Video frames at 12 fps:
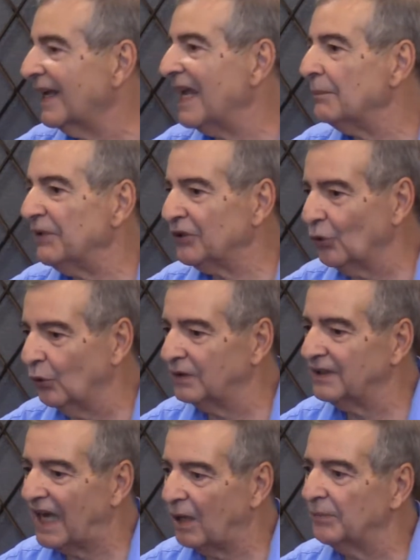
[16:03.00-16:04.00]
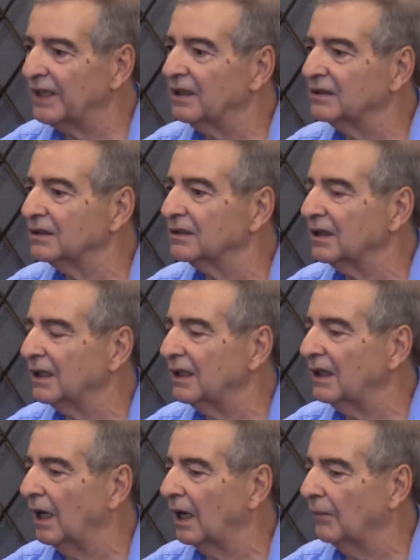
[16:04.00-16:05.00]
It can't be torn down because it's
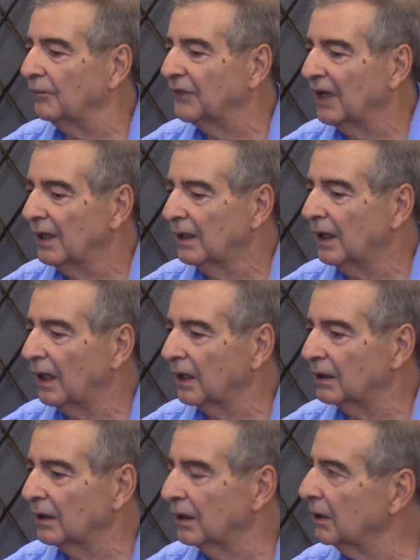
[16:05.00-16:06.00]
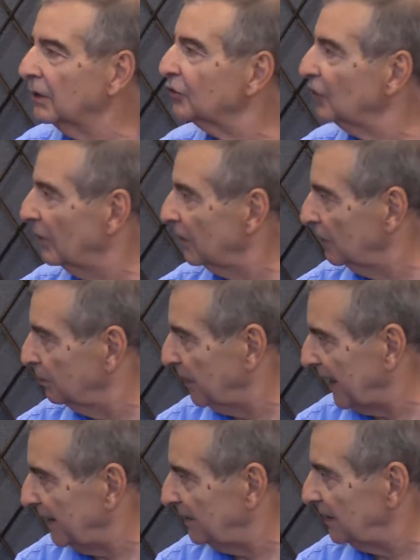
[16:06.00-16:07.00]
a historical
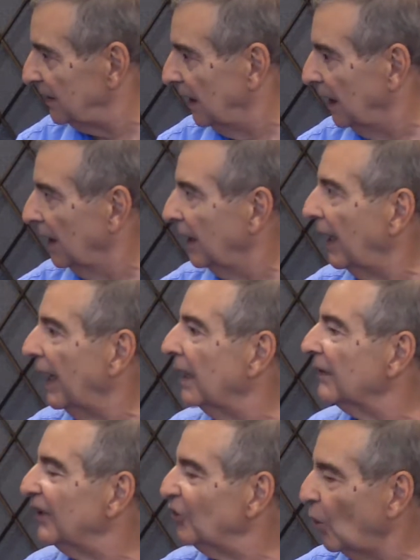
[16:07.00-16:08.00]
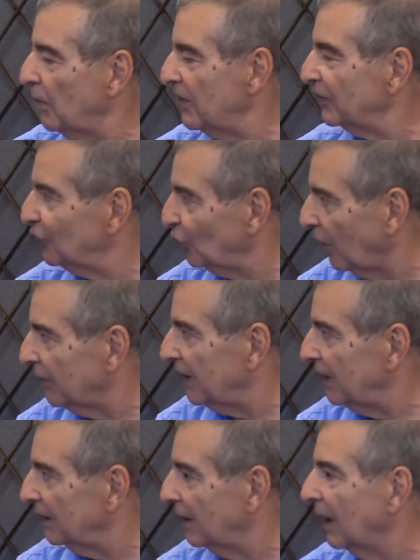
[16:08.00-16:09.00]
place." And they told me the story
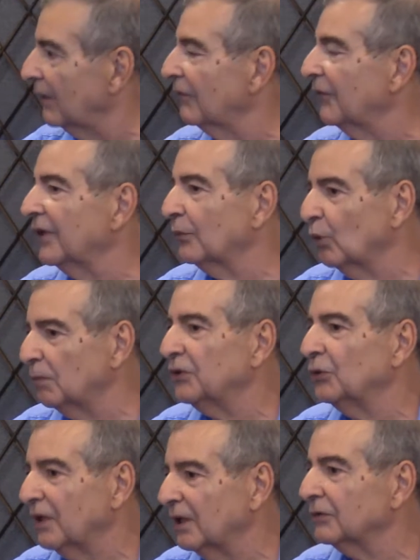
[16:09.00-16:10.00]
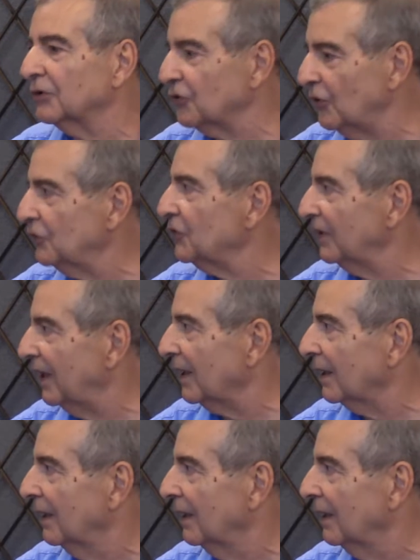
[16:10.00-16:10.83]
of the woman who killed the children there.